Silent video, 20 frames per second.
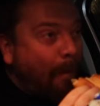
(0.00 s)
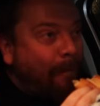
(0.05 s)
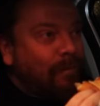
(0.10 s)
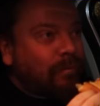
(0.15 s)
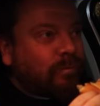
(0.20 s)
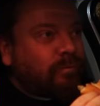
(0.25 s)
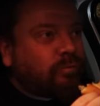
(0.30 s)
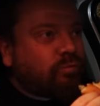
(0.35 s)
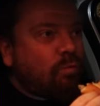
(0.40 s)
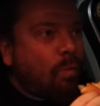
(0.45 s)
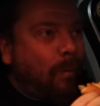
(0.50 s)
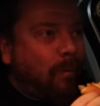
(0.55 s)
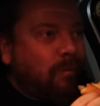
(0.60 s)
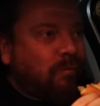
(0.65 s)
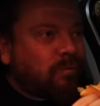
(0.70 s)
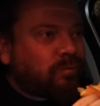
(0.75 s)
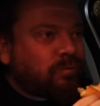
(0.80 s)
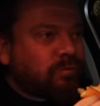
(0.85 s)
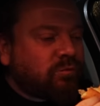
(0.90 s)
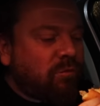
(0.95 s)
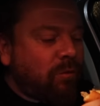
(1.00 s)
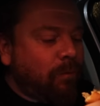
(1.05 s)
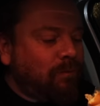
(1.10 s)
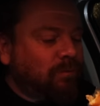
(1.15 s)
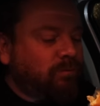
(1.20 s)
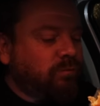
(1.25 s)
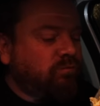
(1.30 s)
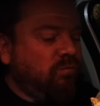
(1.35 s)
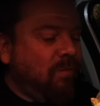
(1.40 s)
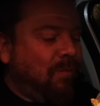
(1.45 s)
It's different.
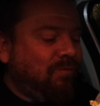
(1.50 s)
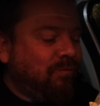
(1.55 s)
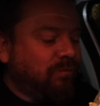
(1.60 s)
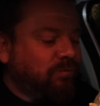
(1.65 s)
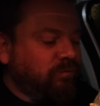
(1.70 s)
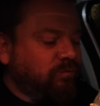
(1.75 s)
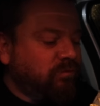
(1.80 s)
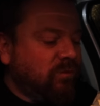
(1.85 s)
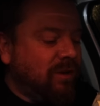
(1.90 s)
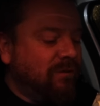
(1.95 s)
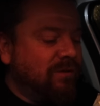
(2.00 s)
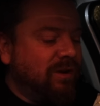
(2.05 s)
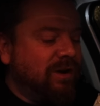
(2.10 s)
It's a surprise.